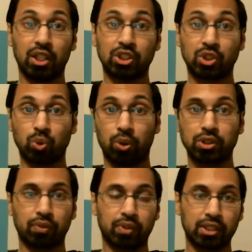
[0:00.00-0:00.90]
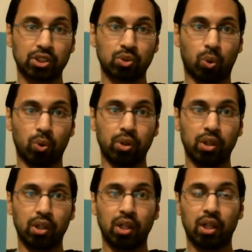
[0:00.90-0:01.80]
source of that
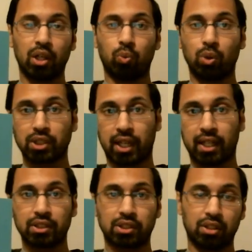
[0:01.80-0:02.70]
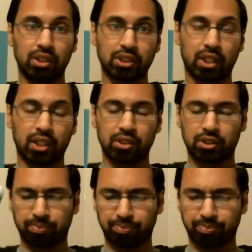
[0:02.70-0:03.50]
story was honest and dishonest.